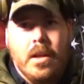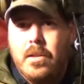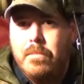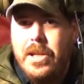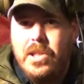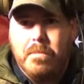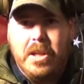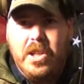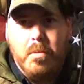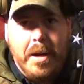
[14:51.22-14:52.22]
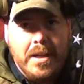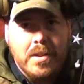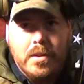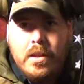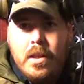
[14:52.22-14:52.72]
got some basic BDU pants
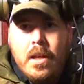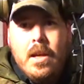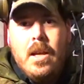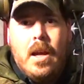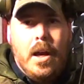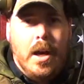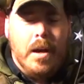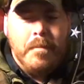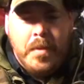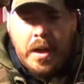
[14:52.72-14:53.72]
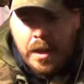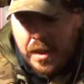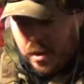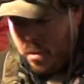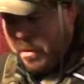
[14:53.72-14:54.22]
on. I think on